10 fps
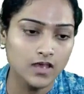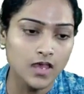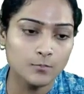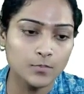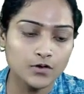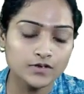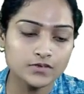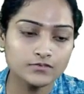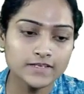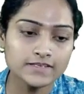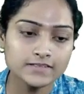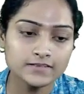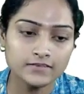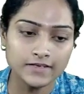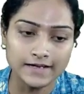because of this
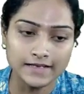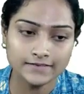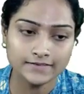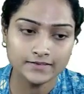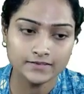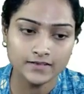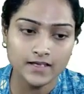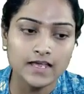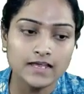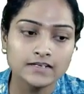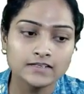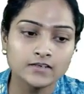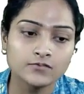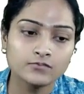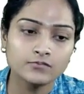redex.
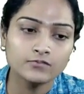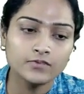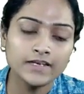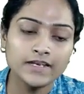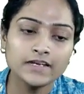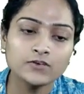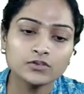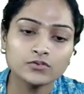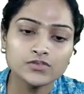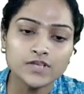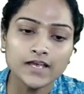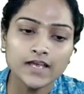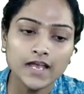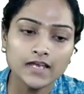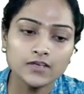We need not to check
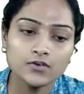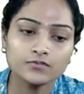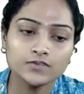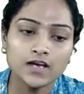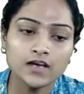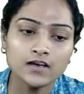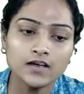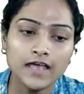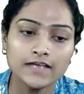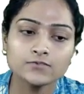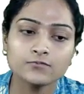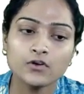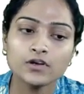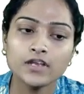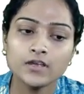any of the H4,
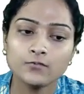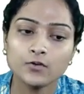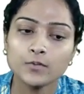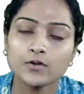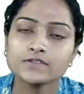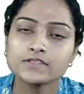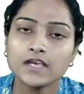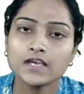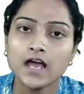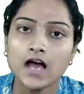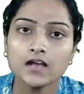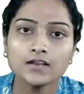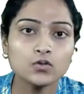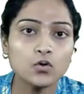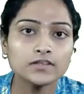T4 because there are
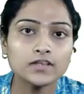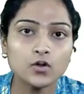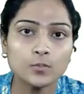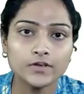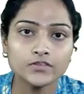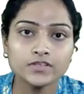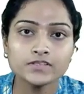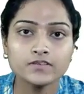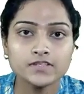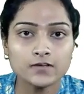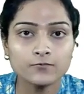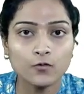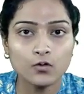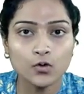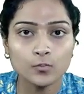no other operations which are
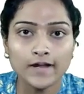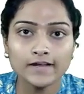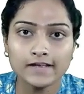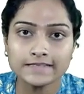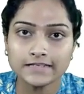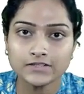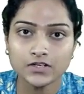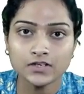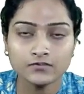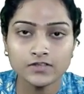followed by transaction which